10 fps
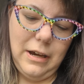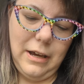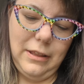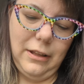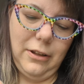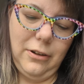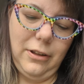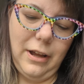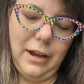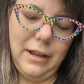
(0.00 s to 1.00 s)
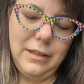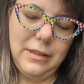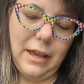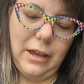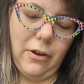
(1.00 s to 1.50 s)
and the little lines
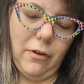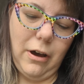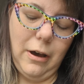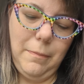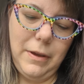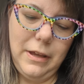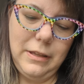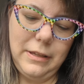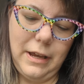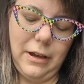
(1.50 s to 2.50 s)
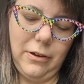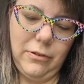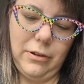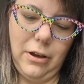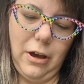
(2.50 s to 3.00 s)
and go up and
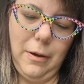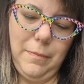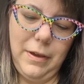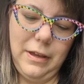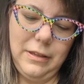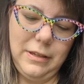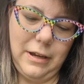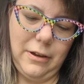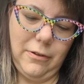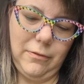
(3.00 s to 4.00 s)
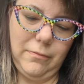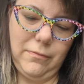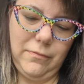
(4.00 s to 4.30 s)
down, up and down.